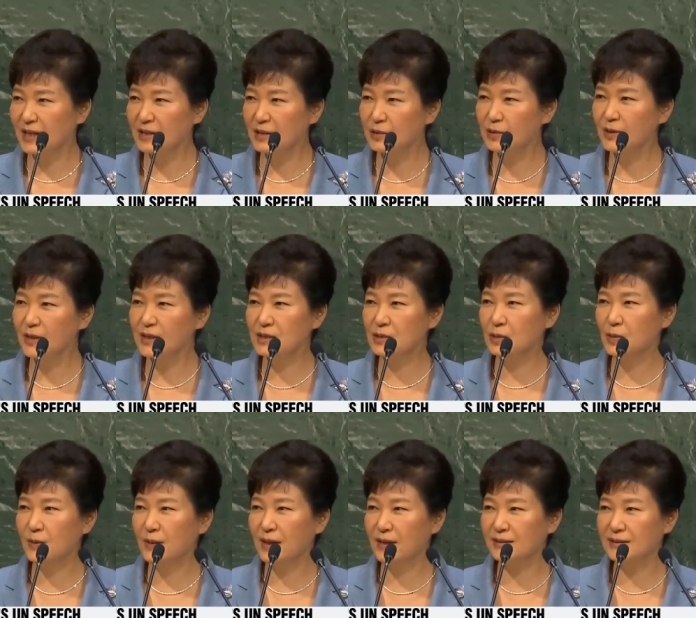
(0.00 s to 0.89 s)
the most
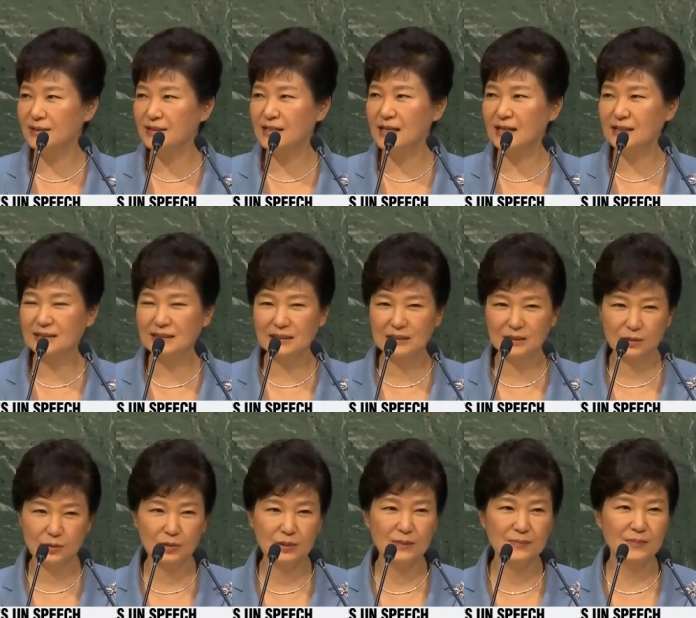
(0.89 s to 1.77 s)
urgent
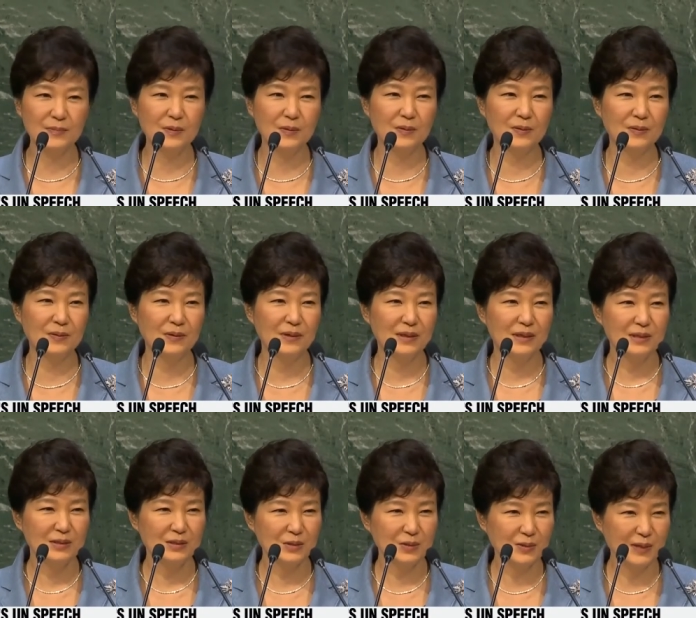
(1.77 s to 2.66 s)
issues to be addressed
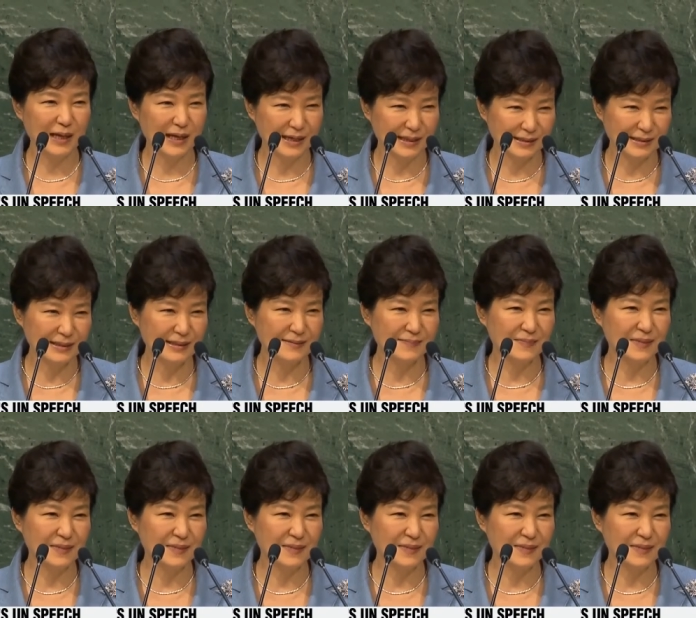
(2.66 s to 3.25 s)
by the international